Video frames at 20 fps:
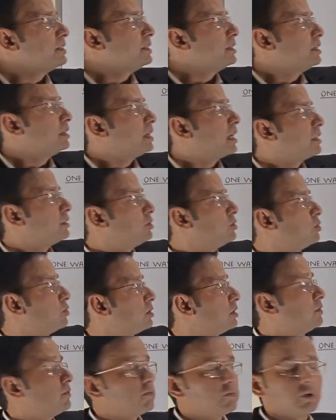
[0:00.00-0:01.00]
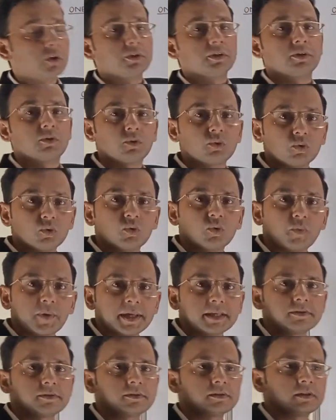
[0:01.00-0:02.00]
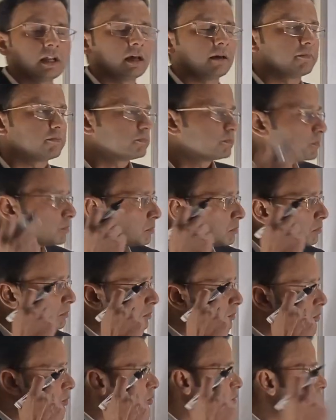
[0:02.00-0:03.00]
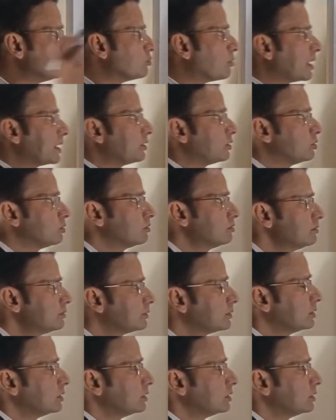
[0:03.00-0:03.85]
yield line theory for the two-way slab. So you might know